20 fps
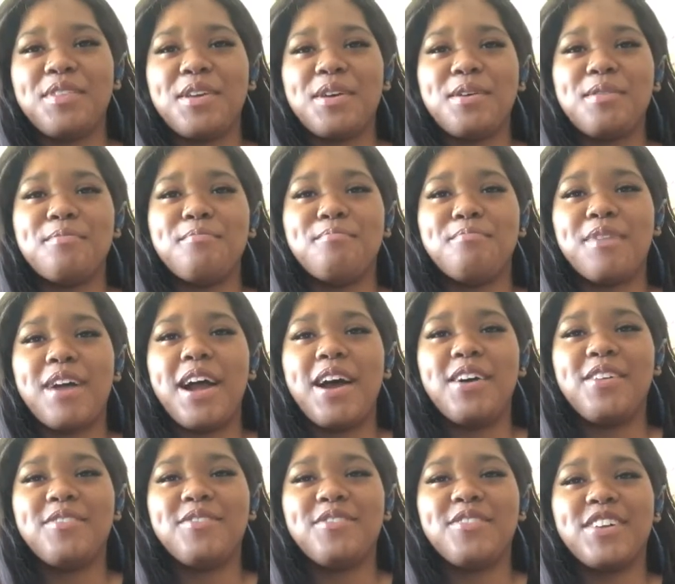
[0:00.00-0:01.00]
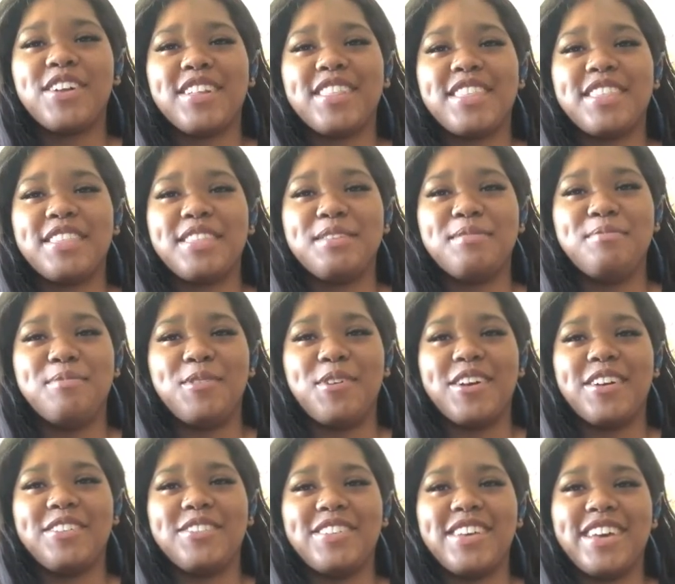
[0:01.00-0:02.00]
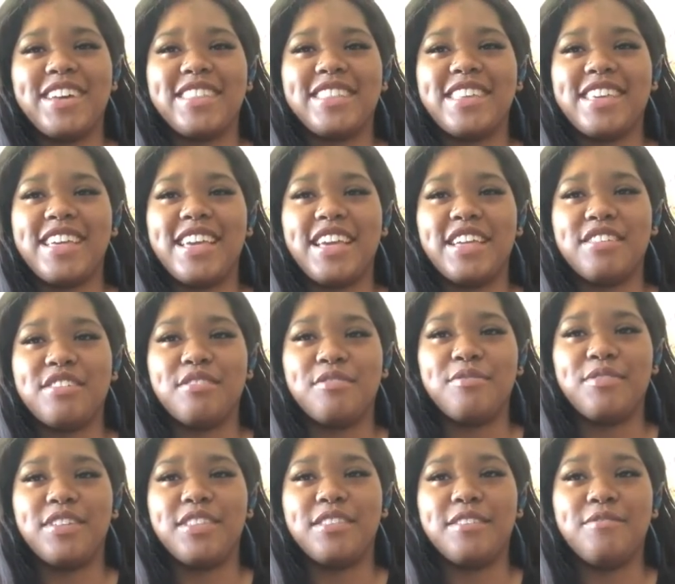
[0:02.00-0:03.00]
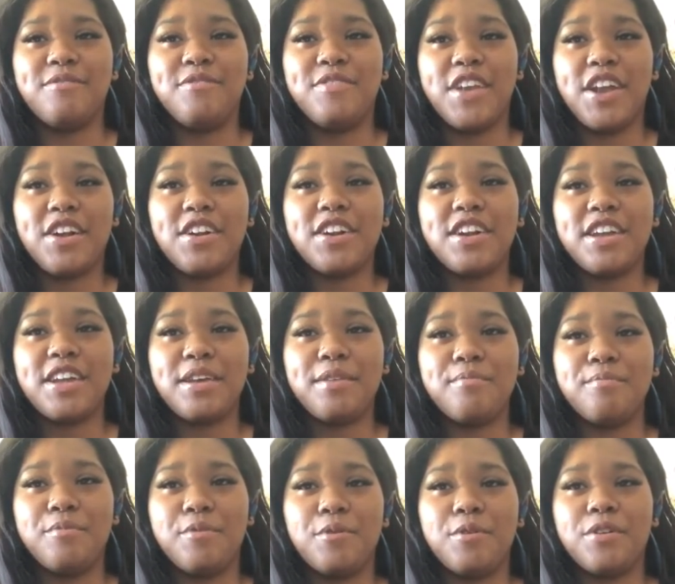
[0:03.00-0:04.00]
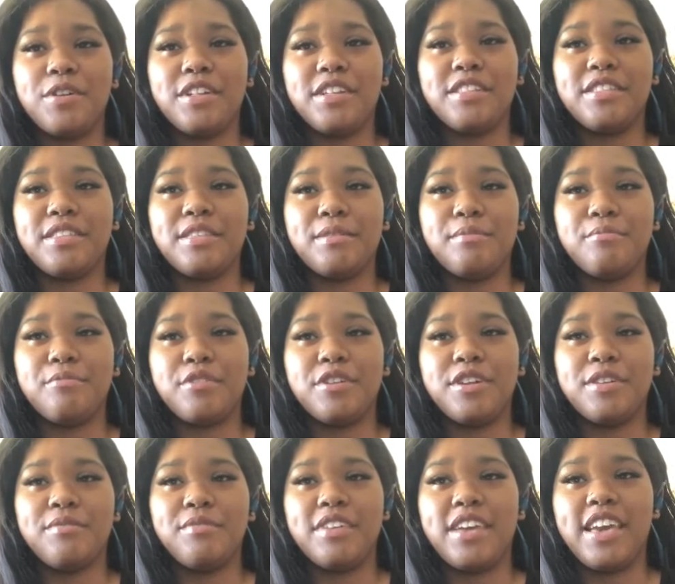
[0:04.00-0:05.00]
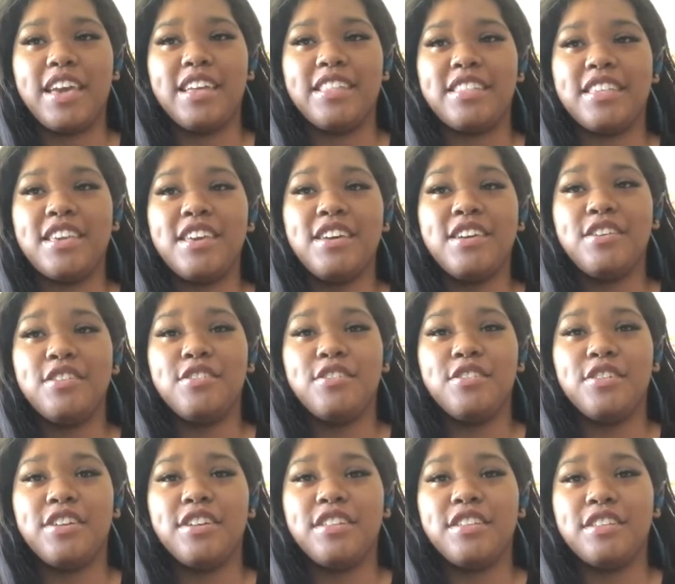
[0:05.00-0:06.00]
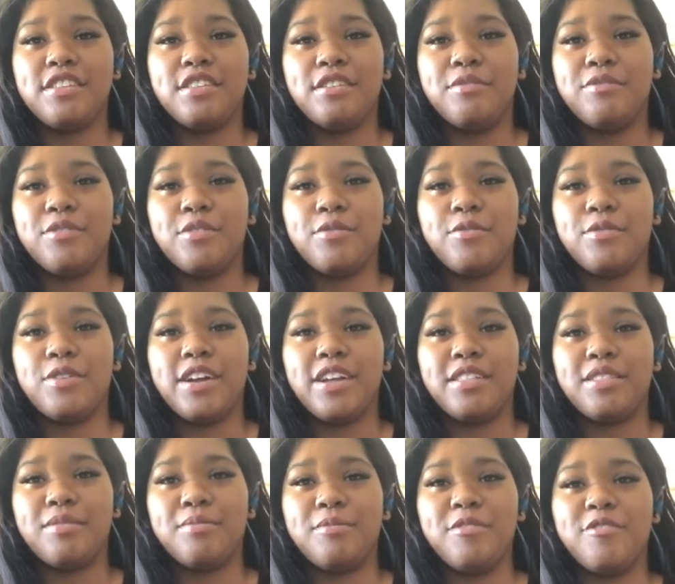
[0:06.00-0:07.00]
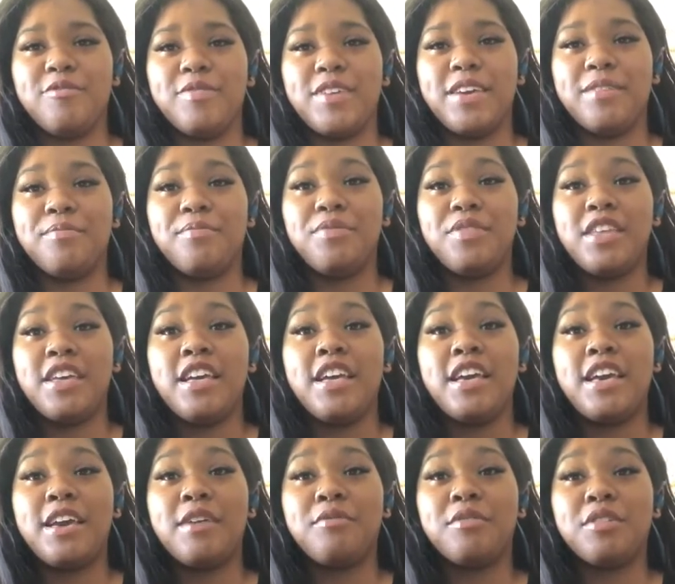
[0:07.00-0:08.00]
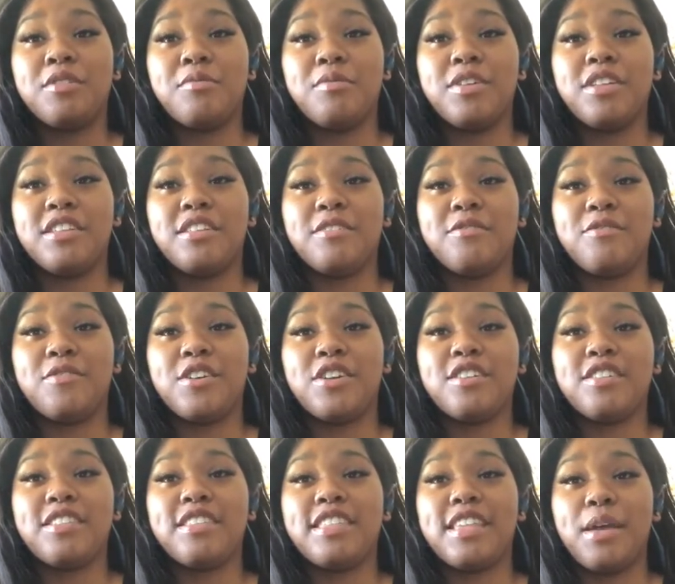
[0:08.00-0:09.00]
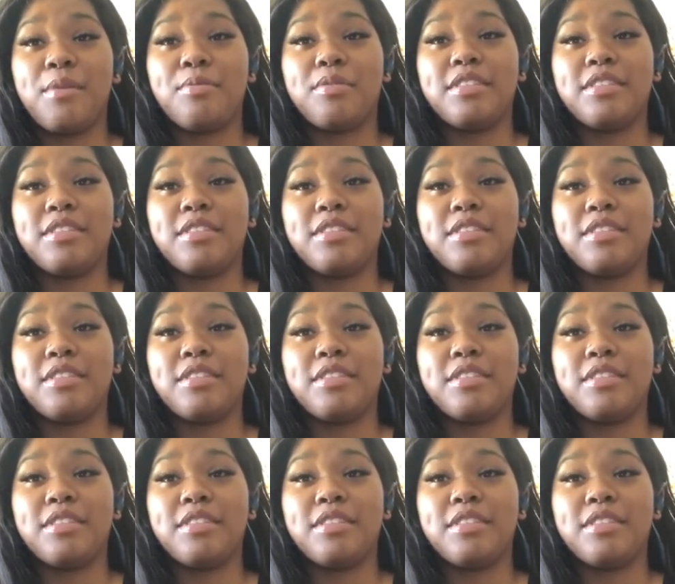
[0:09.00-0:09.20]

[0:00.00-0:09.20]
Brown versus the Board of Education was a very important Supreme case during the Civil Rights Movement. It was one of the first steps